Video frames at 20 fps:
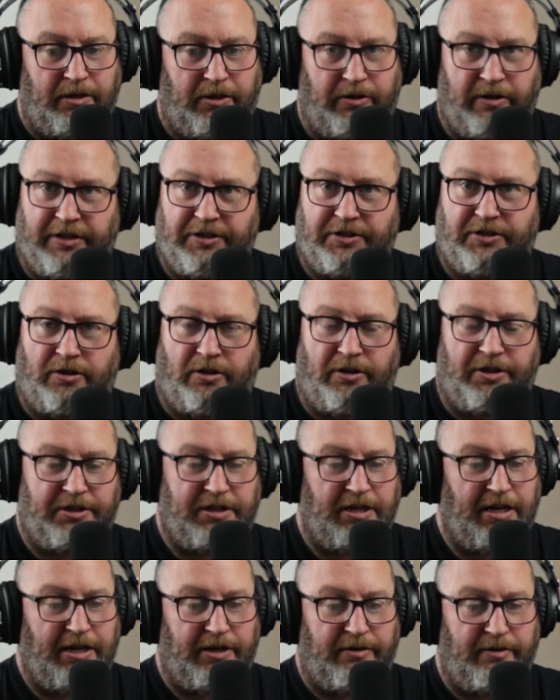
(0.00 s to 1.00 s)
Great Scottish
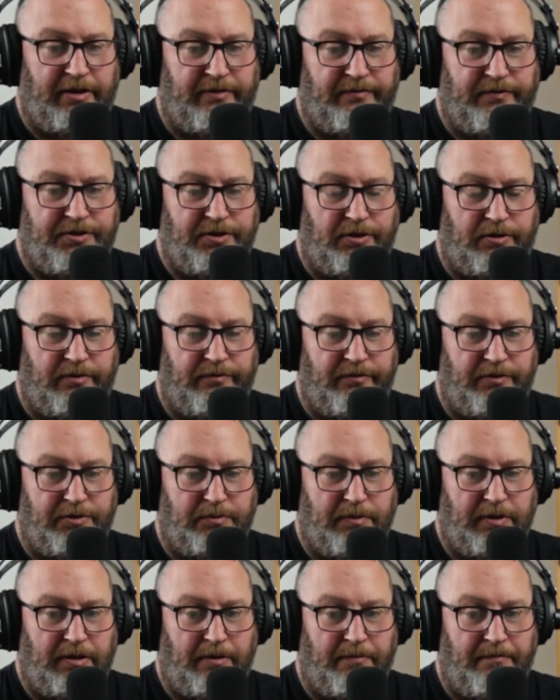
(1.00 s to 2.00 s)
guy, great photographer as
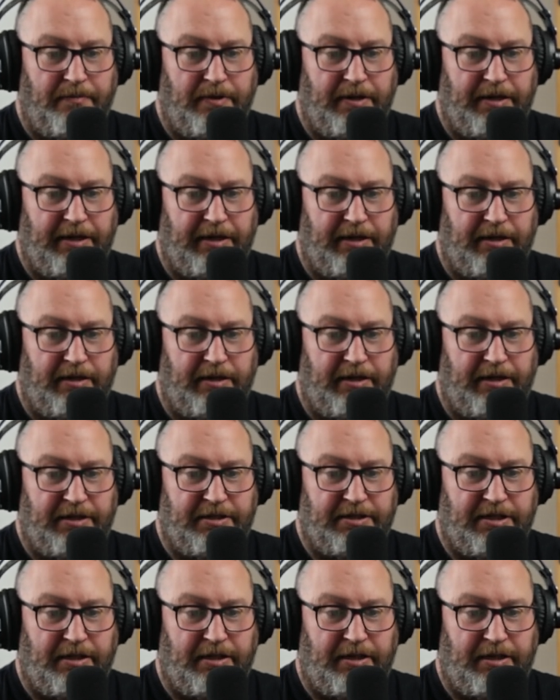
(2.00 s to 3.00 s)
well. He
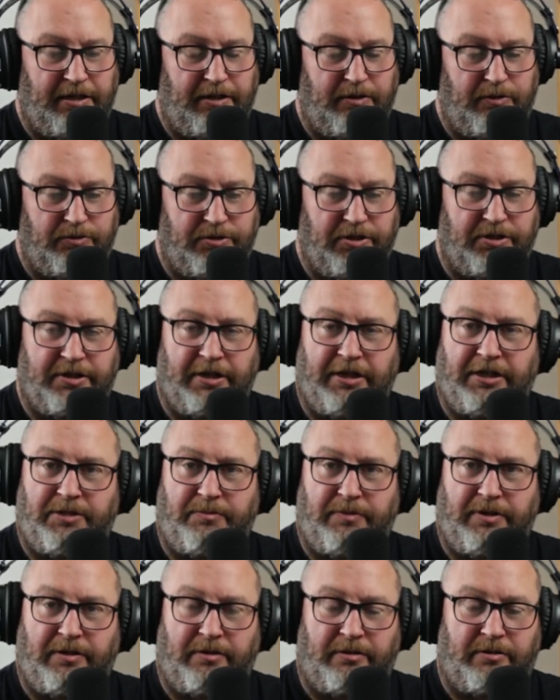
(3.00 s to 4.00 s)
used to say
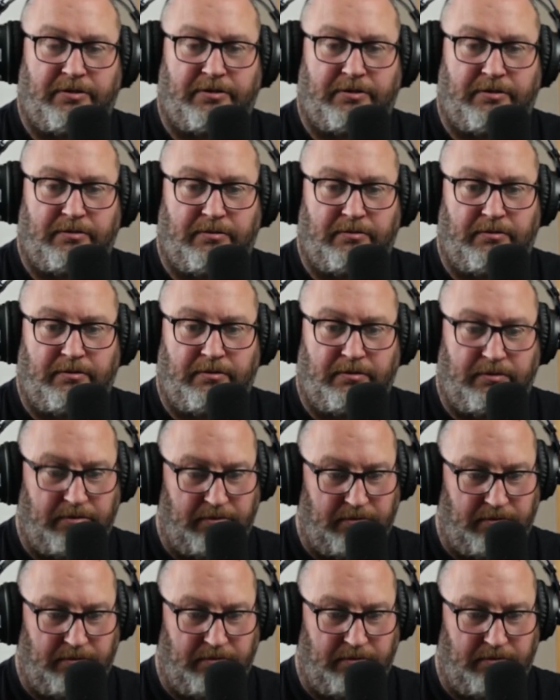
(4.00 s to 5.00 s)
to me,
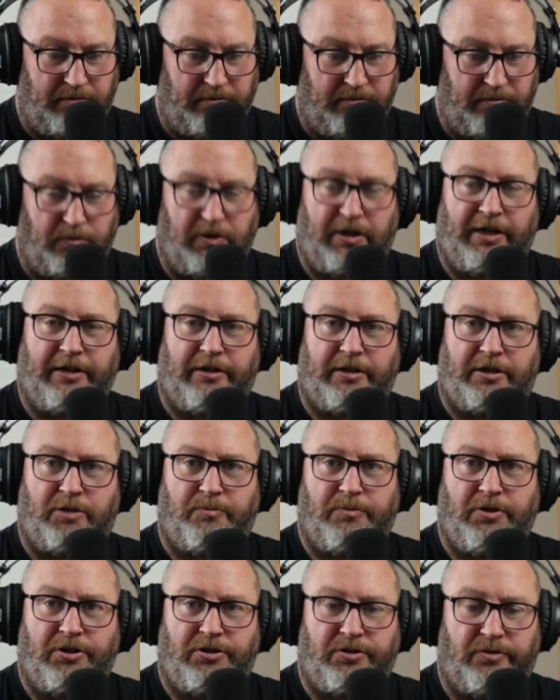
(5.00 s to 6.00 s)
"Why a
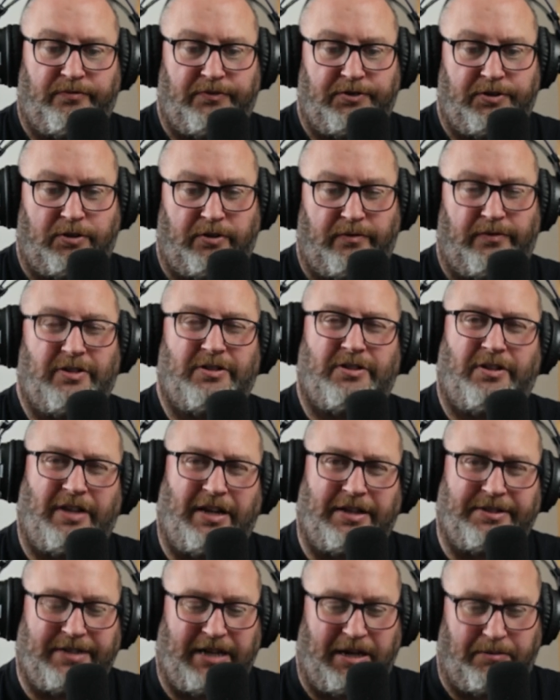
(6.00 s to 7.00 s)
commercial photographer?" Because at
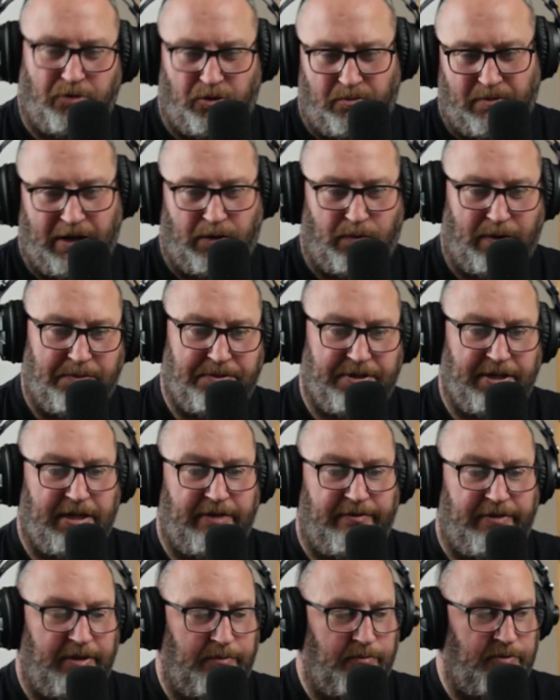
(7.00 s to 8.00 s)
that time all my website
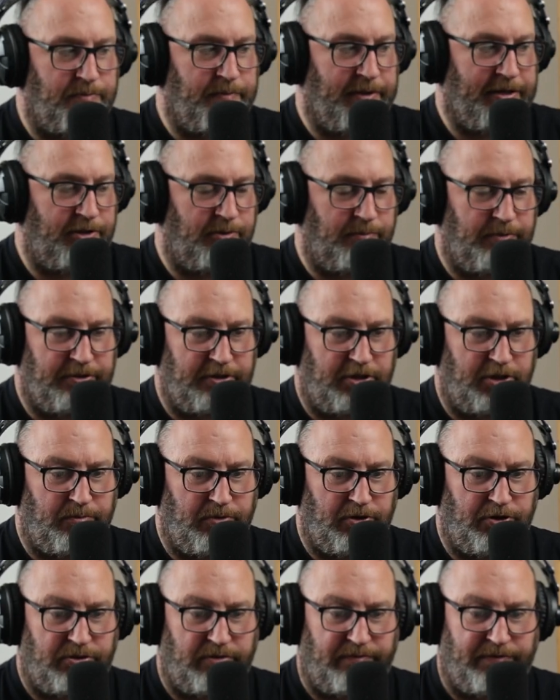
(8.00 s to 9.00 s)
and everything was pinned up as a
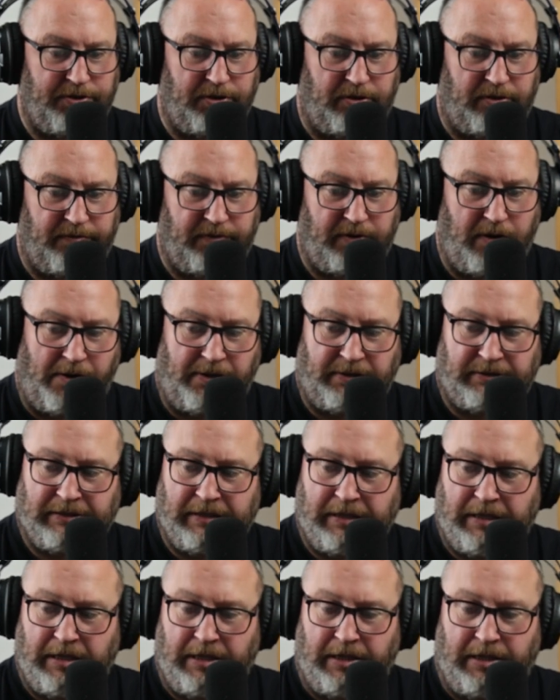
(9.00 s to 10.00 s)
commercial photographer.
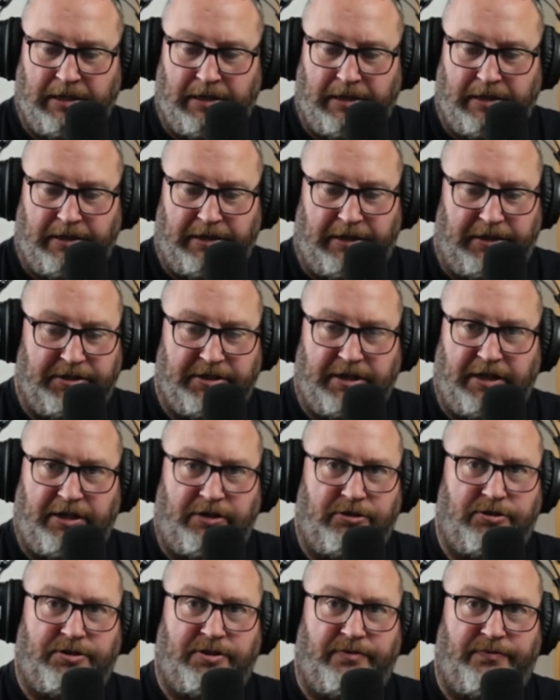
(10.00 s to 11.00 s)
He'd say,
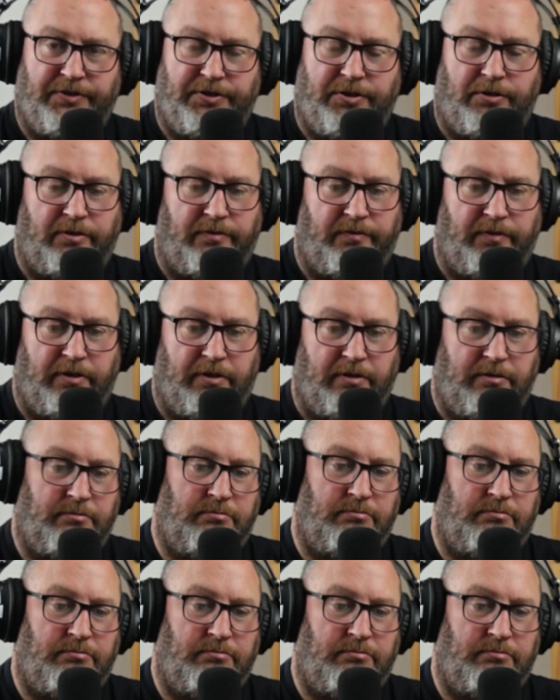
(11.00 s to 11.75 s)
"You're just a photographer.